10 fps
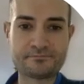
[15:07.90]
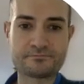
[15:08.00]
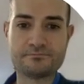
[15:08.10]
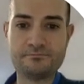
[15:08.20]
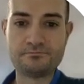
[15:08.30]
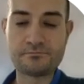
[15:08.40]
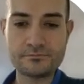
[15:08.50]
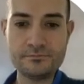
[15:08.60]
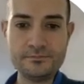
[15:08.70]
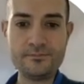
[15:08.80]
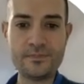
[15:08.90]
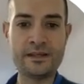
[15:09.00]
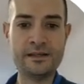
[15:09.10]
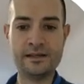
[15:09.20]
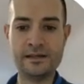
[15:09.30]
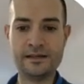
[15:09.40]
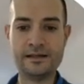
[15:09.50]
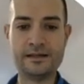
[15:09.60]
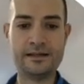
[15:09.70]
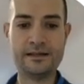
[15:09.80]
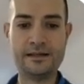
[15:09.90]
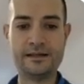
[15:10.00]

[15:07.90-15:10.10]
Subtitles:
Nobody speaks.